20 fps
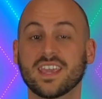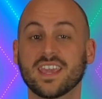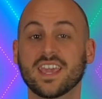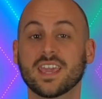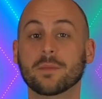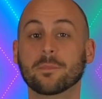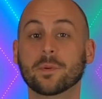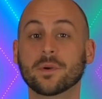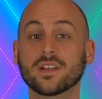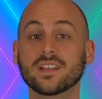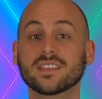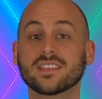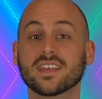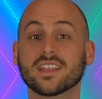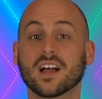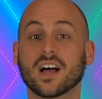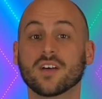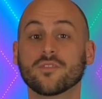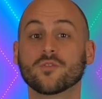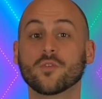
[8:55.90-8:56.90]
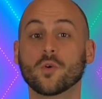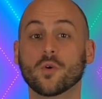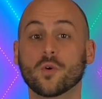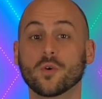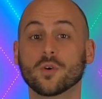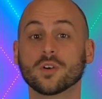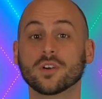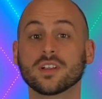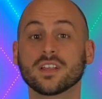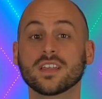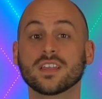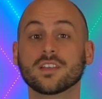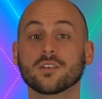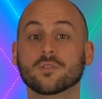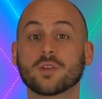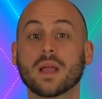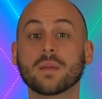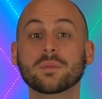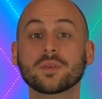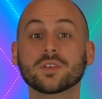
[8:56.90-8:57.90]
and printing that off or
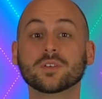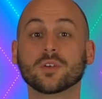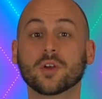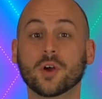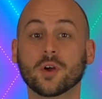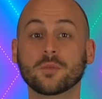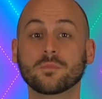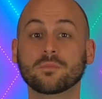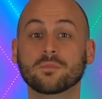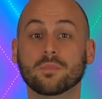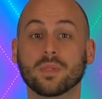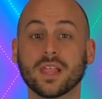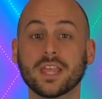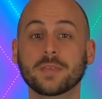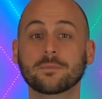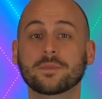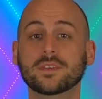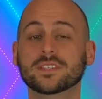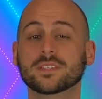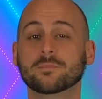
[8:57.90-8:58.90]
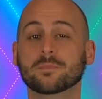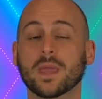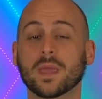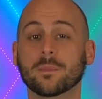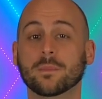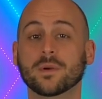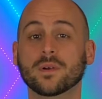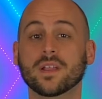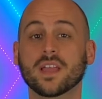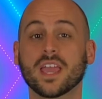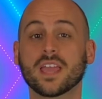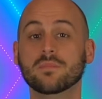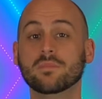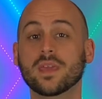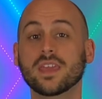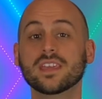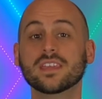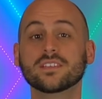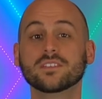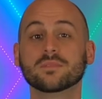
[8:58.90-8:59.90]
grabbing your own blank piece of paper and
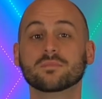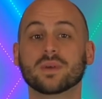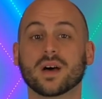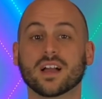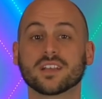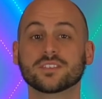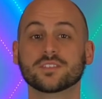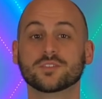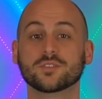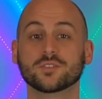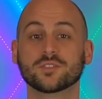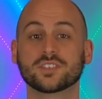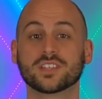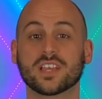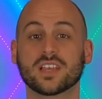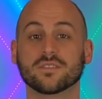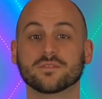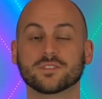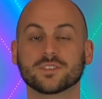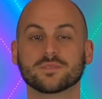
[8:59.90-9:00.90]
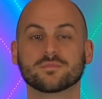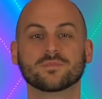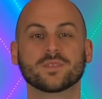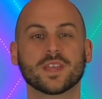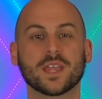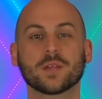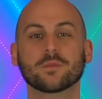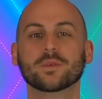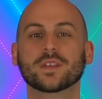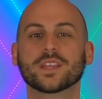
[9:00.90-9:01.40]
making the boxes yourselves. Here we